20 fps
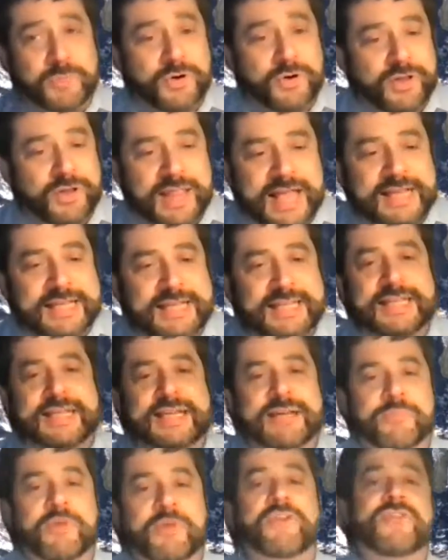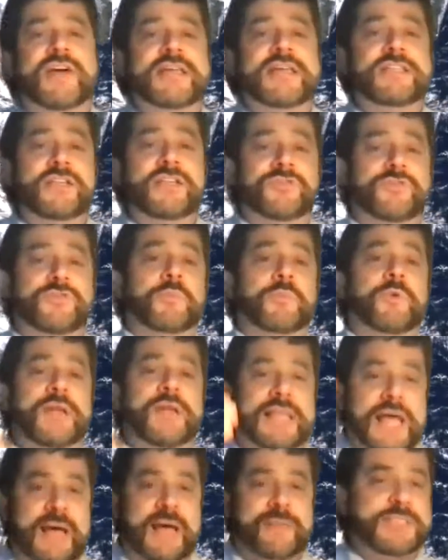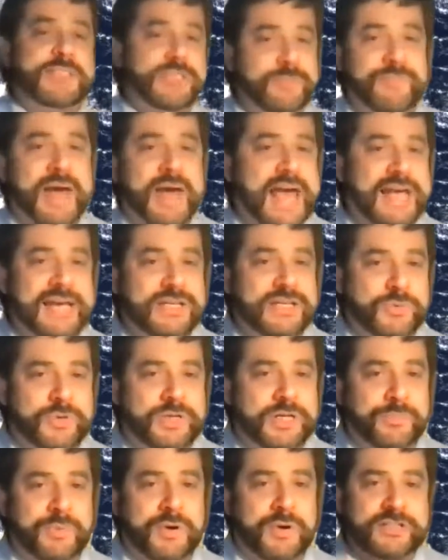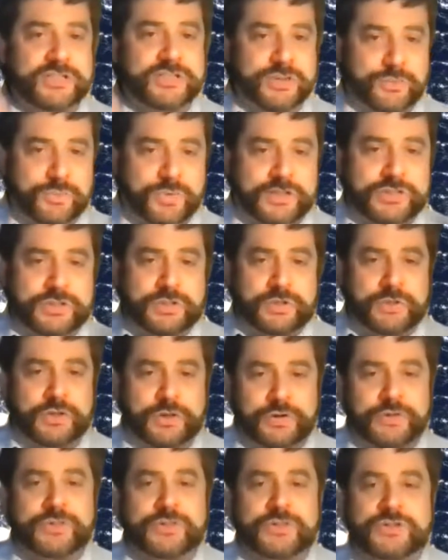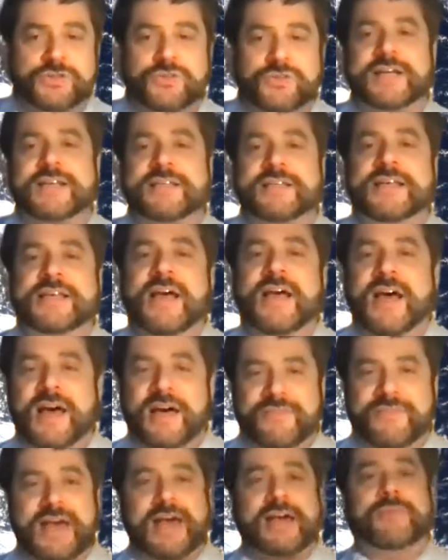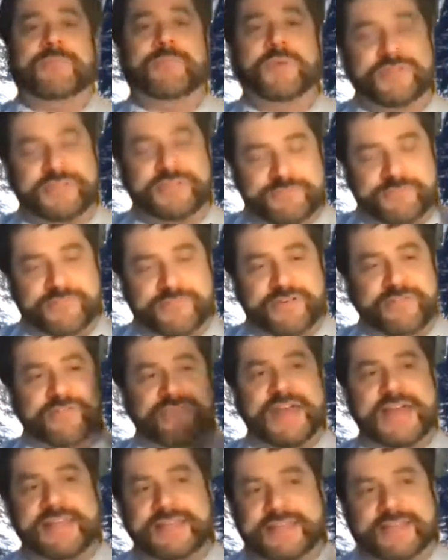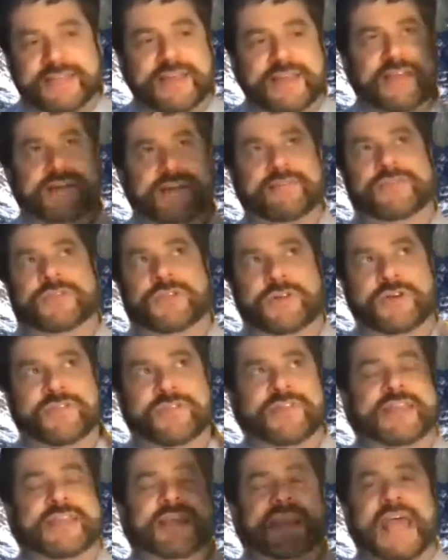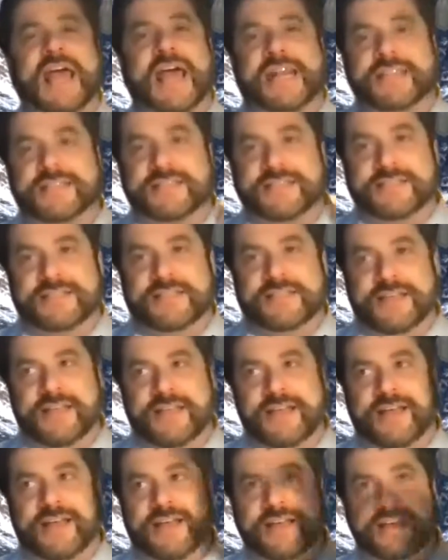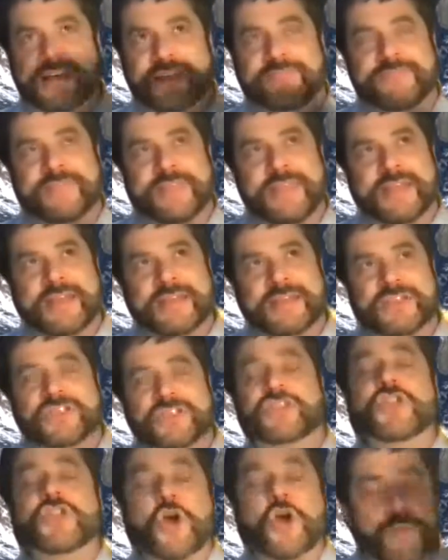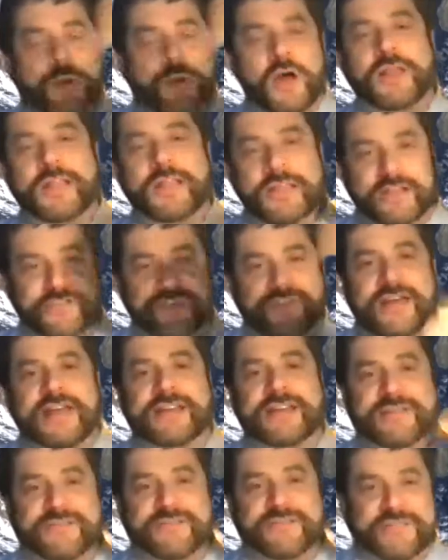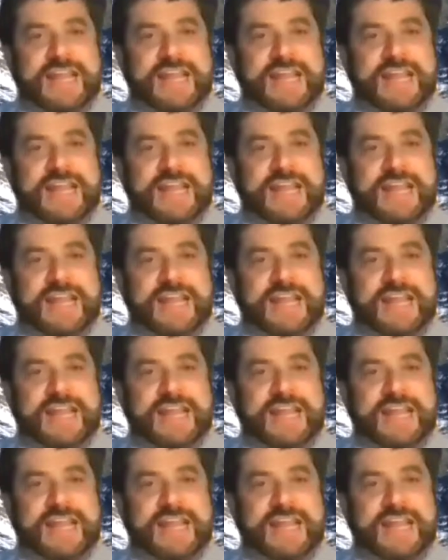more likely to prevent you from relapsing back into a depression once you learn the tricks of how to pre- prevent that sort of uh, snowballing effect of the